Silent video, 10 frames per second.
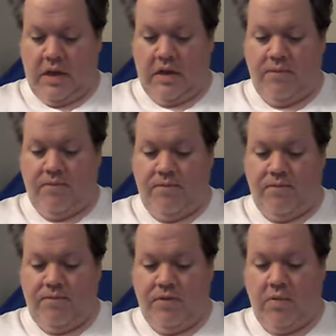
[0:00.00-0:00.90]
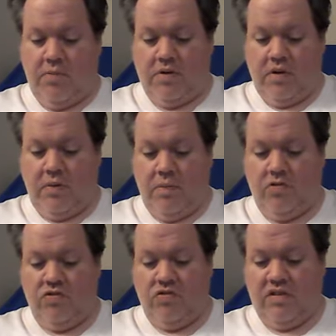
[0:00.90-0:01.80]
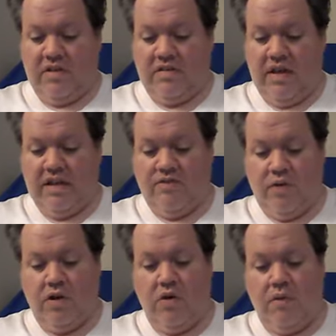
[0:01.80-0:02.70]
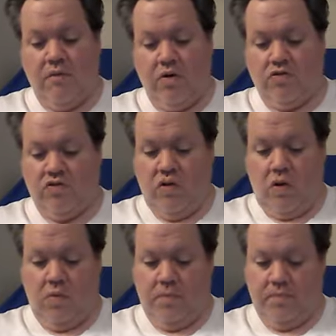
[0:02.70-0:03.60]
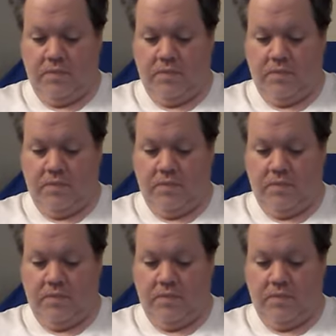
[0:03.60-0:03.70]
The film was a commercial success for Universal